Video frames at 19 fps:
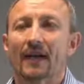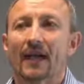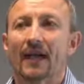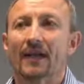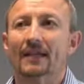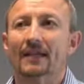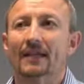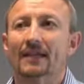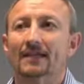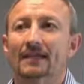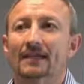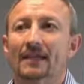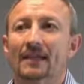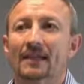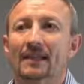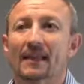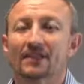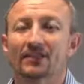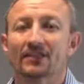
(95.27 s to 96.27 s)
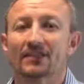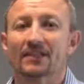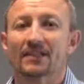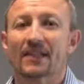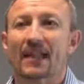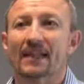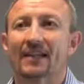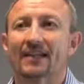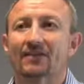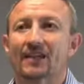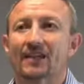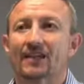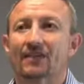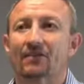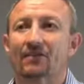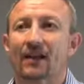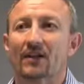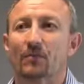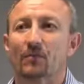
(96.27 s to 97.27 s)
is an electrostatic
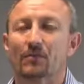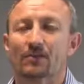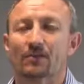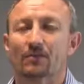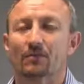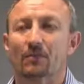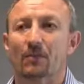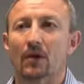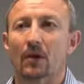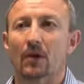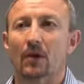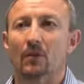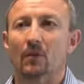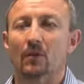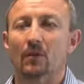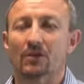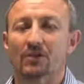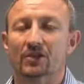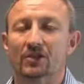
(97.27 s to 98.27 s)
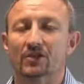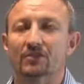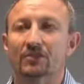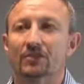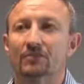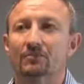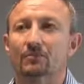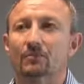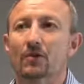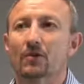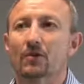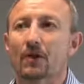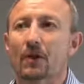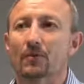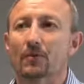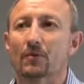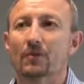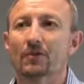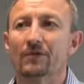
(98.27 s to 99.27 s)
generator which uses
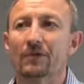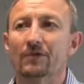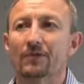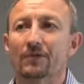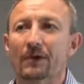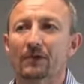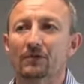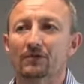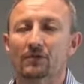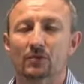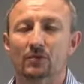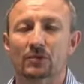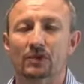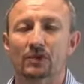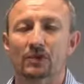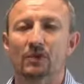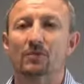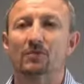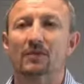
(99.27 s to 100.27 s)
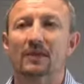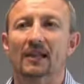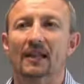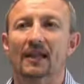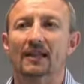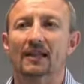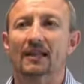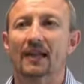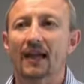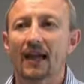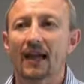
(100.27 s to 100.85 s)
a moving belt to accumulate